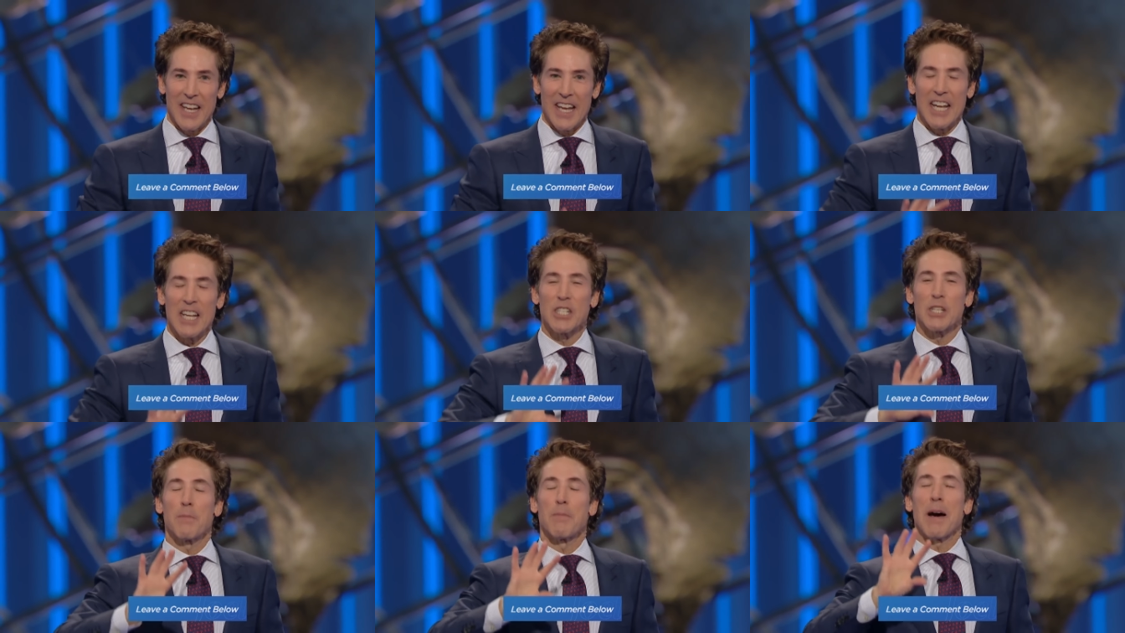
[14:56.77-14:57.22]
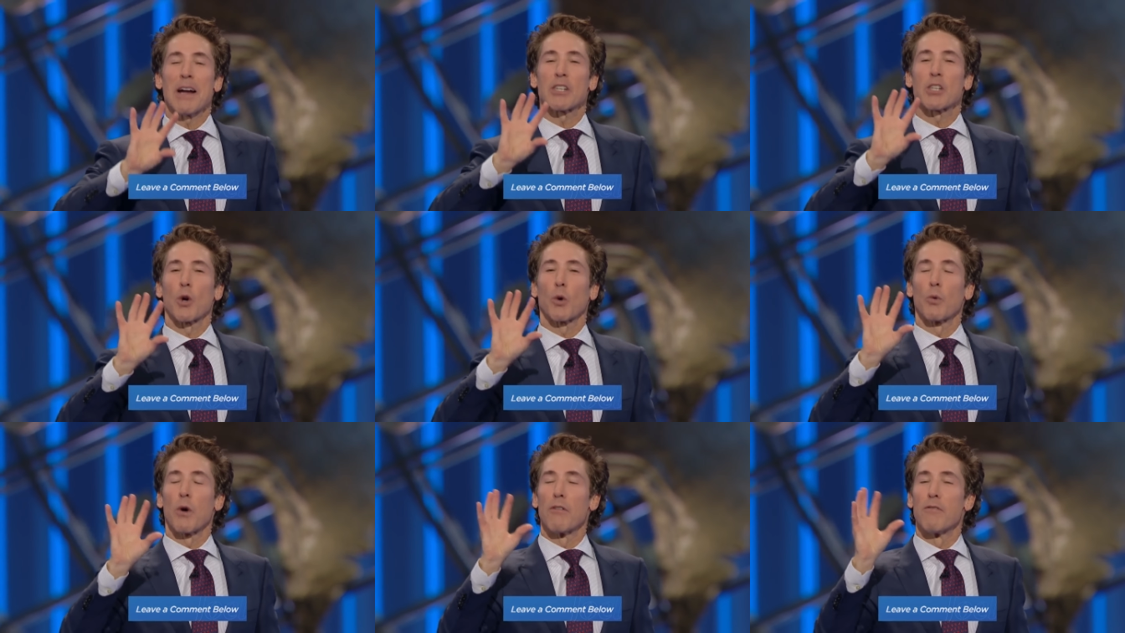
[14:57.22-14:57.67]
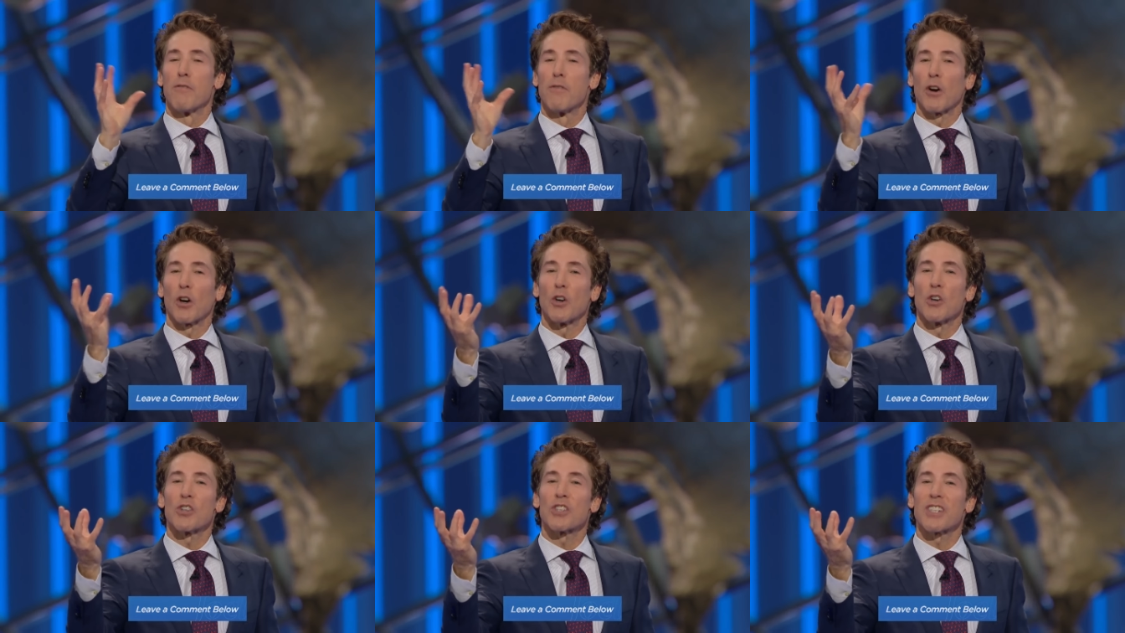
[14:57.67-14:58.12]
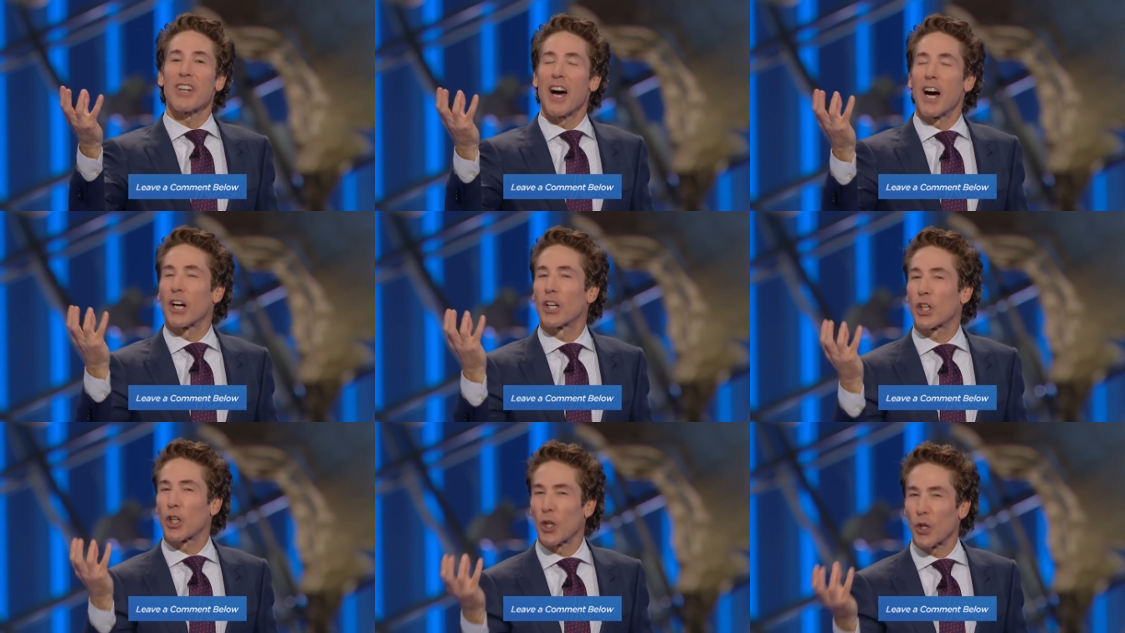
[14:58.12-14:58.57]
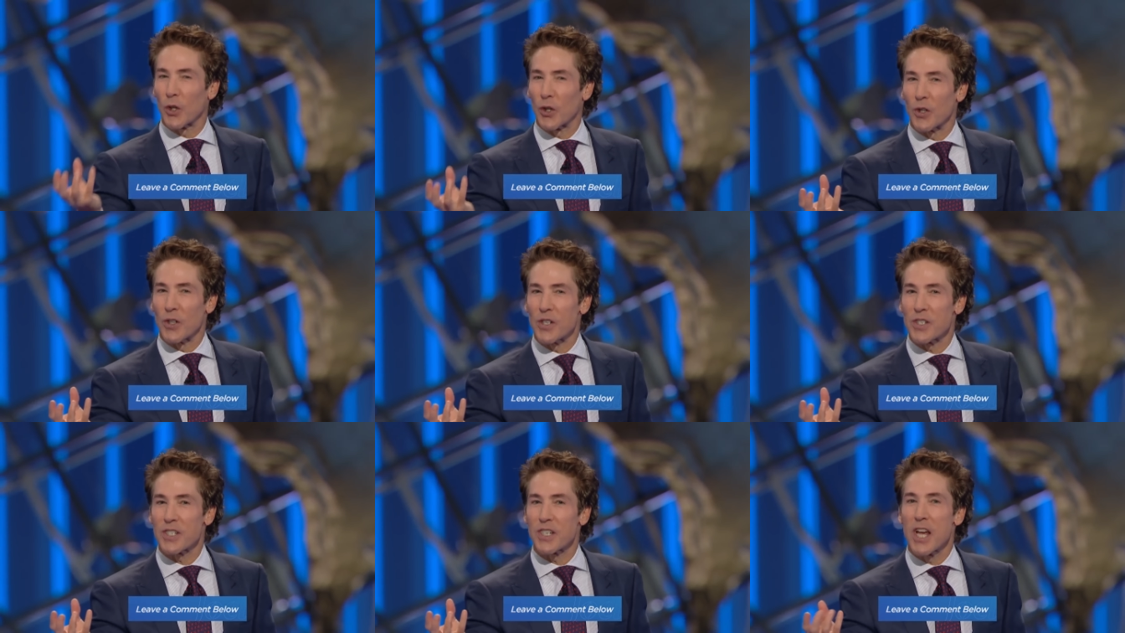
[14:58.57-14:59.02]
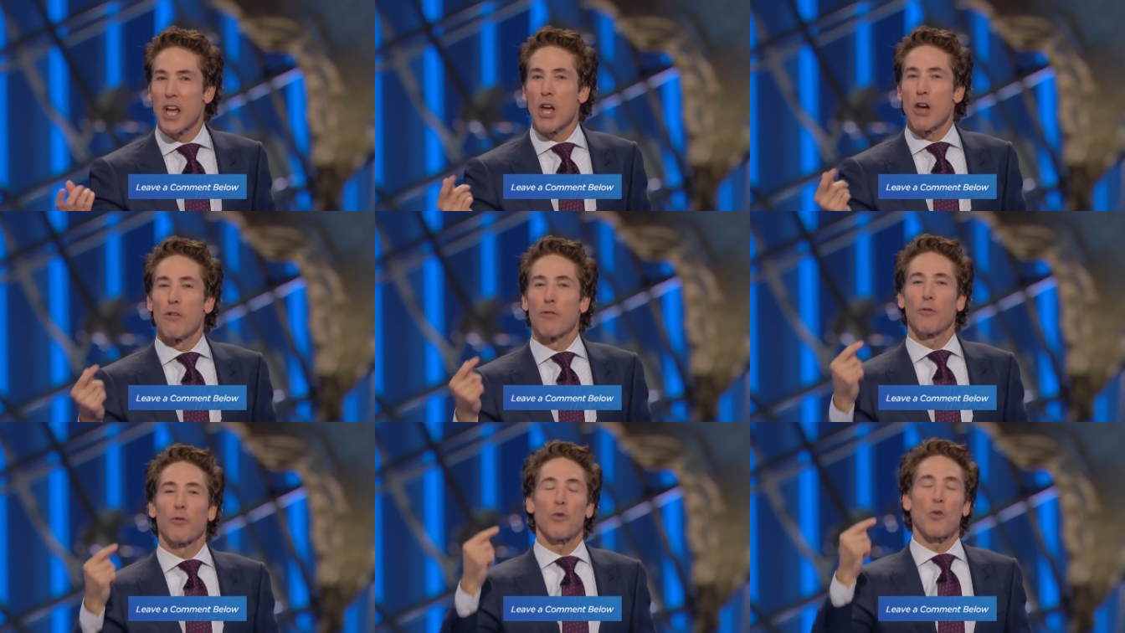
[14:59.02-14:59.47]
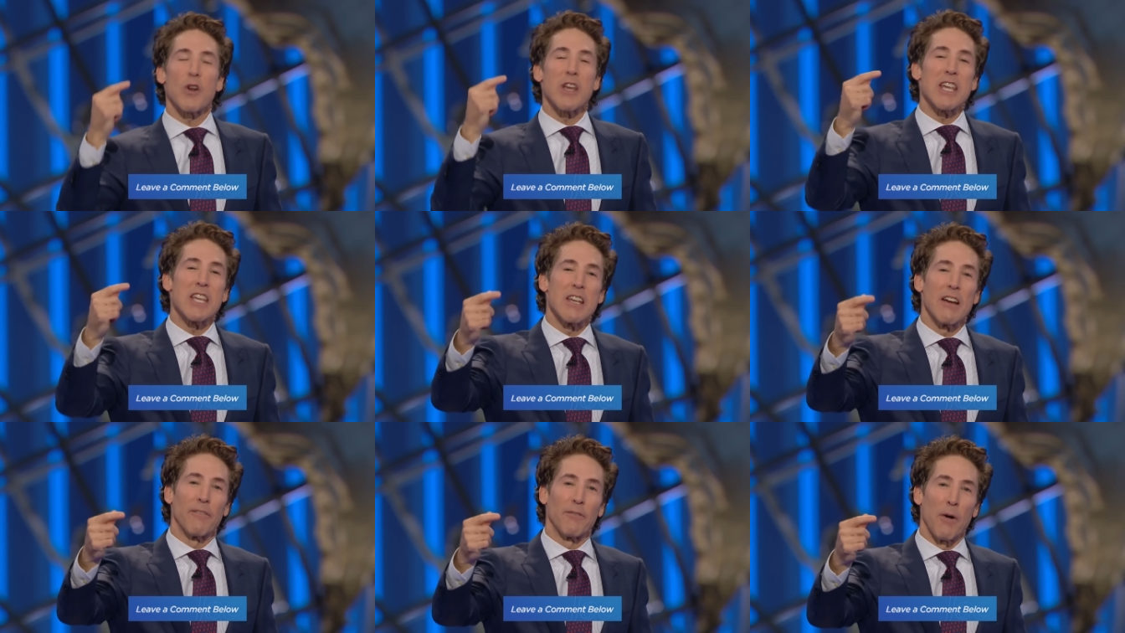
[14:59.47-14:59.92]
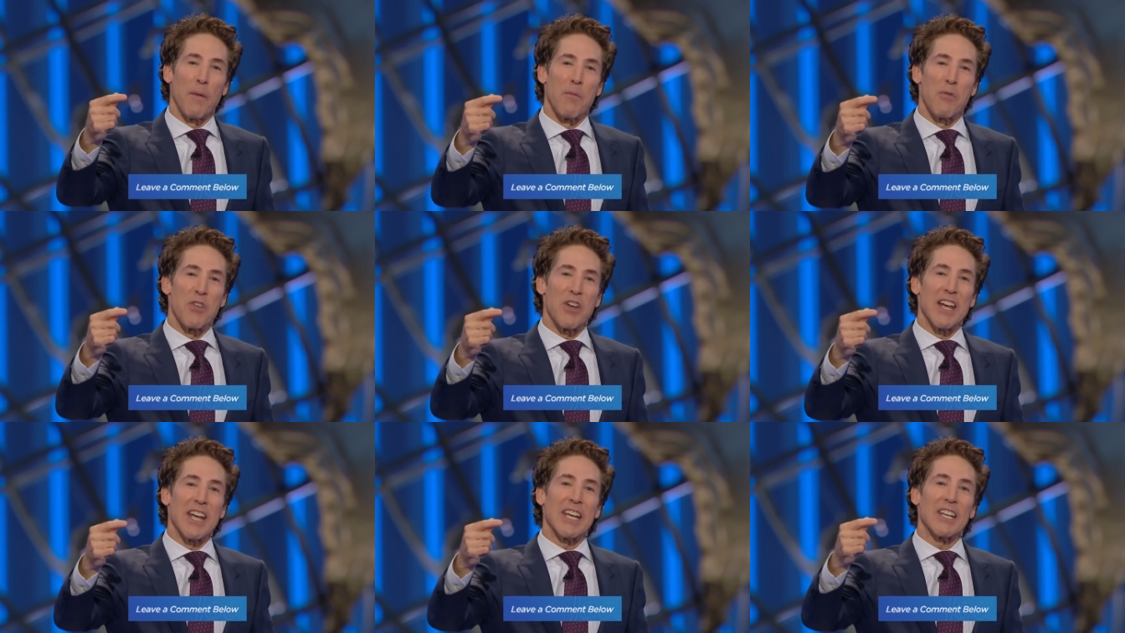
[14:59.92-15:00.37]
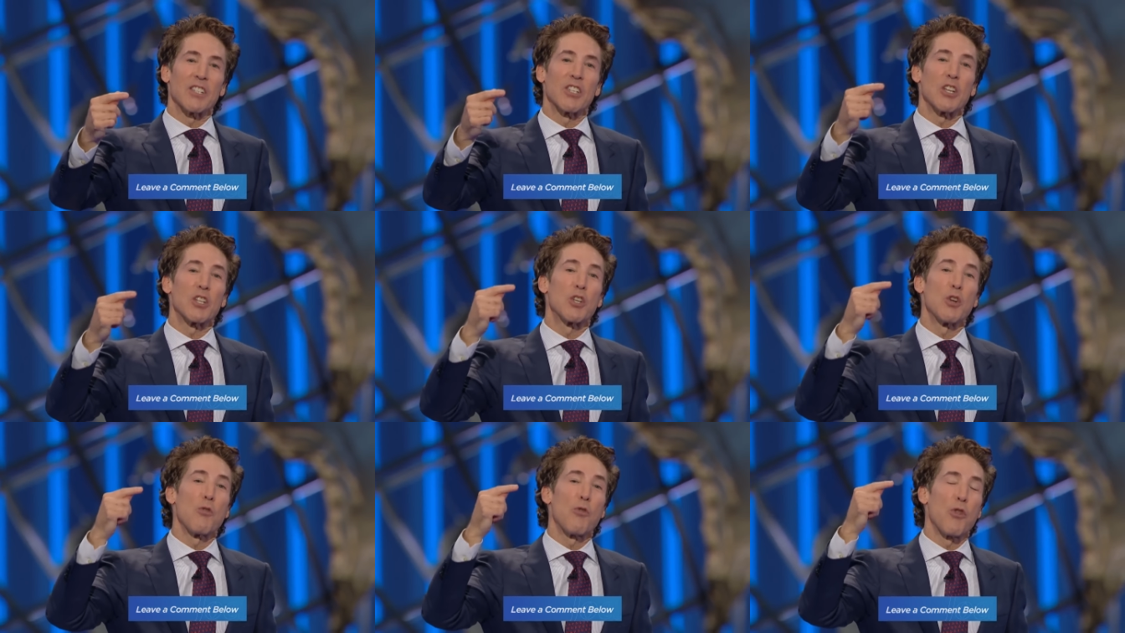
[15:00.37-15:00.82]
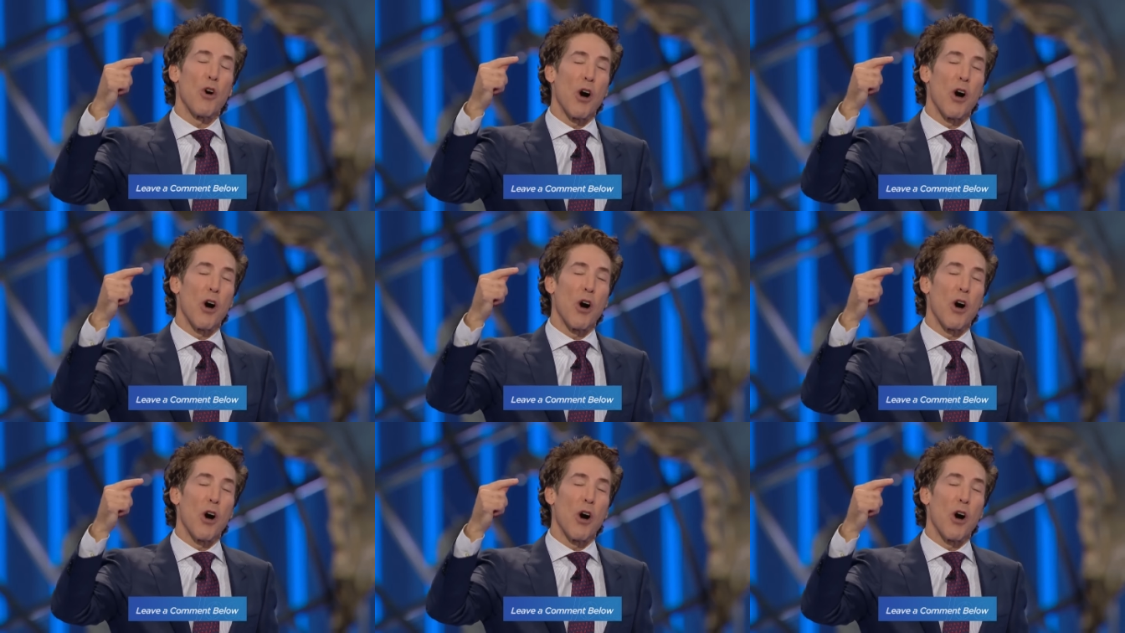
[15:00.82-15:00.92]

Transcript: He's about to reverse a curse, free you from things that you